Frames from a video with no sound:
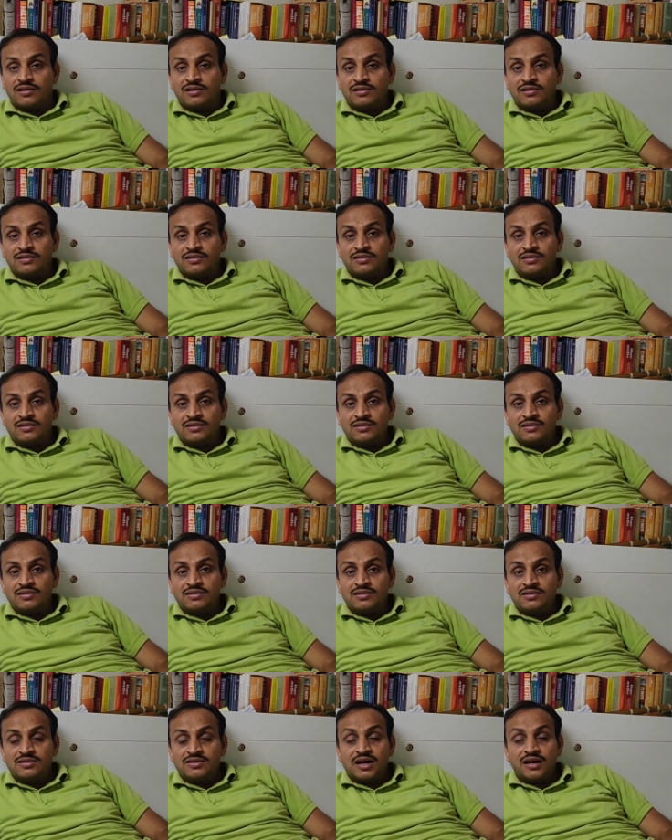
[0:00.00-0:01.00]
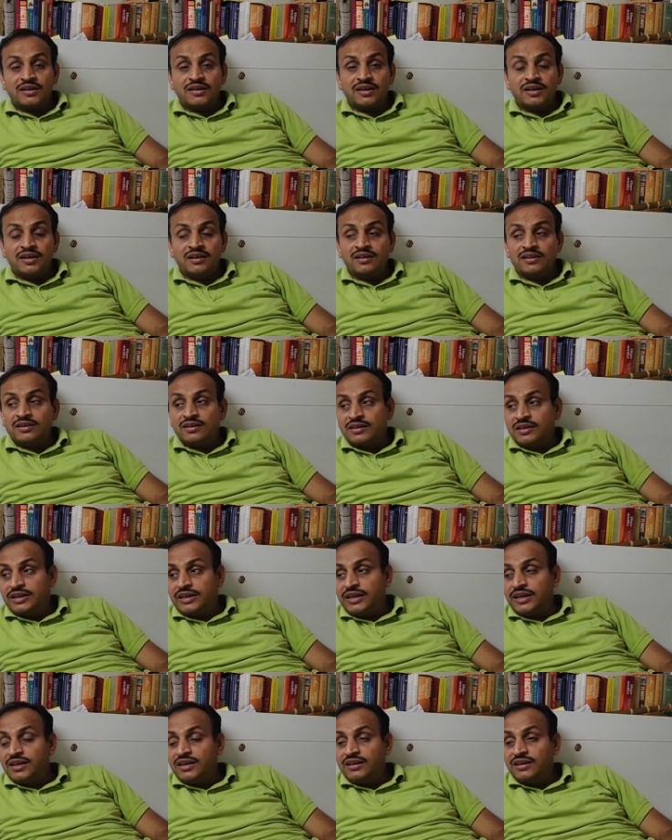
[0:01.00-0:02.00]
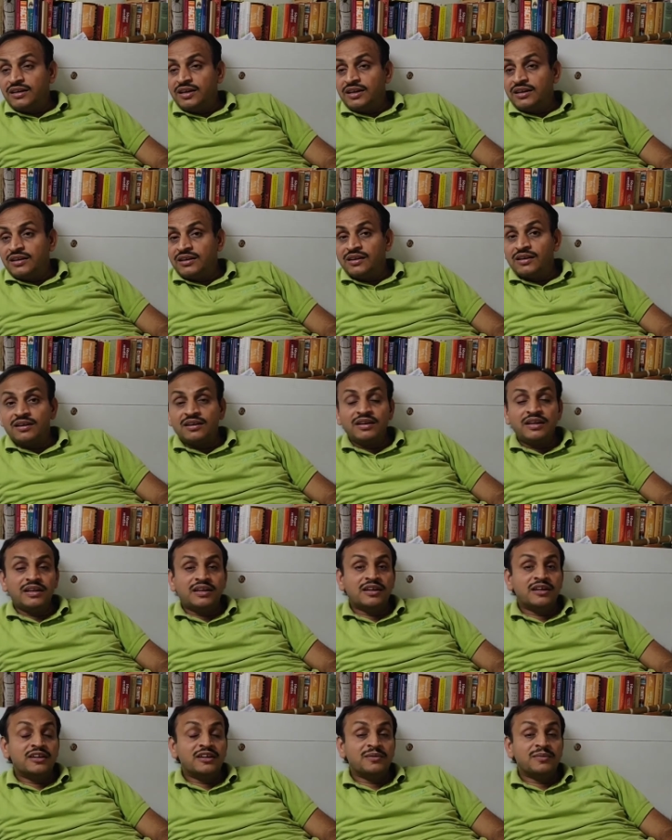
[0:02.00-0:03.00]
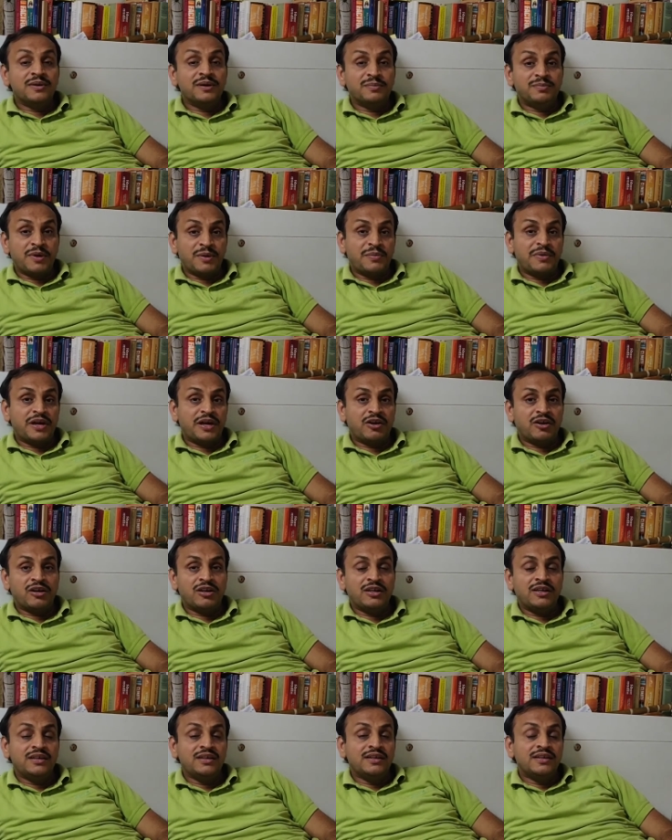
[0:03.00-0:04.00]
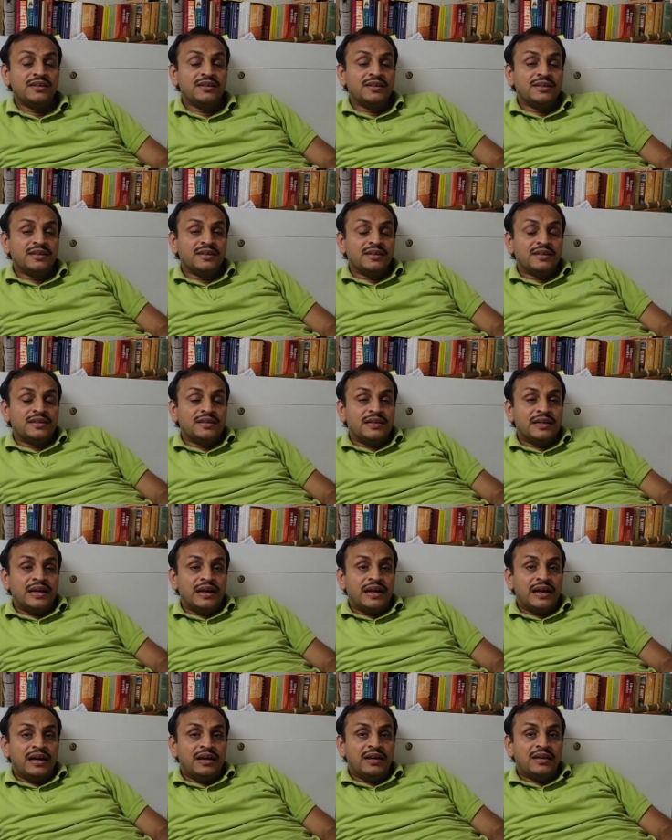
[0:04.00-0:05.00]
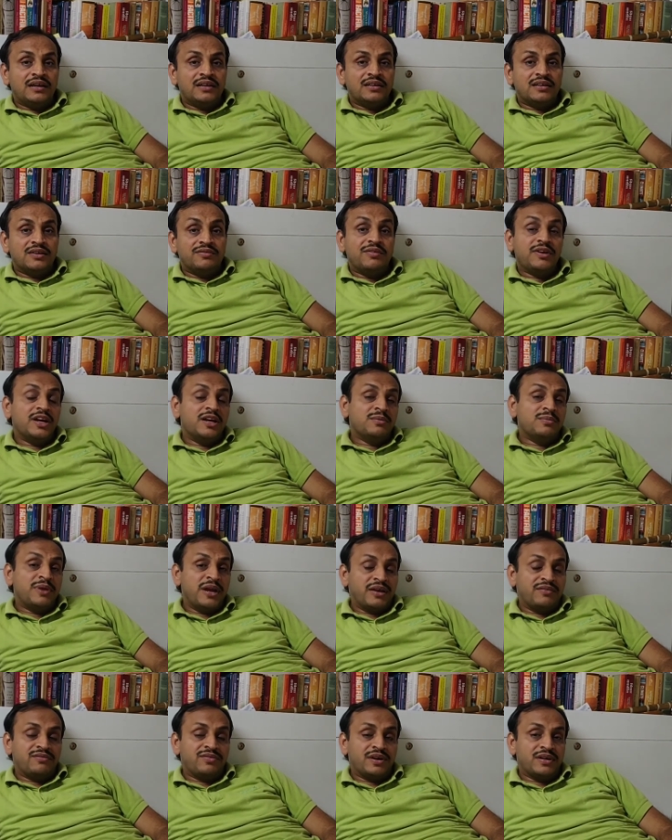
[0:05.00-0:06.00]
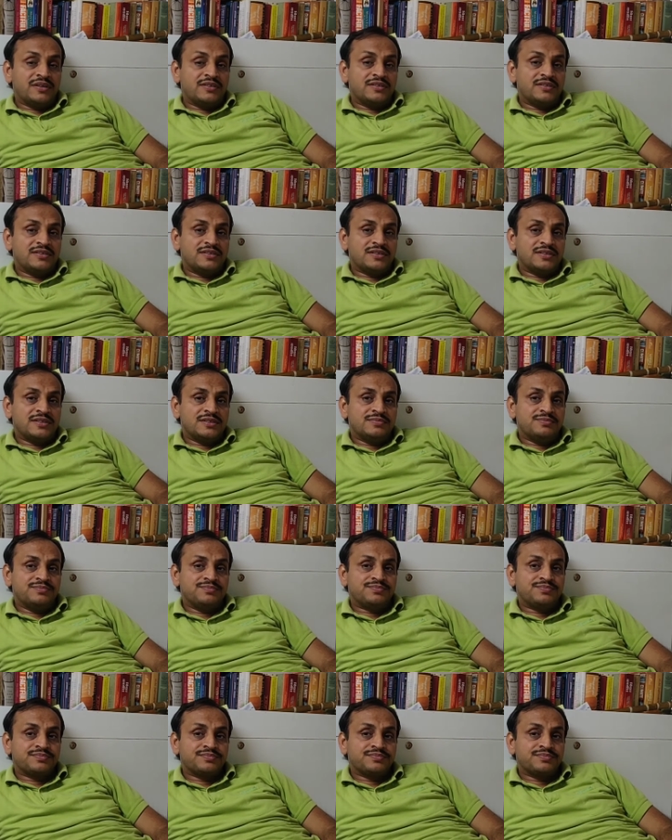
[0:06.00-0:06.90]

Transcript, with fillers: uh, started uh, reading and learning little bit my bengali and uh, then we had a breakfast and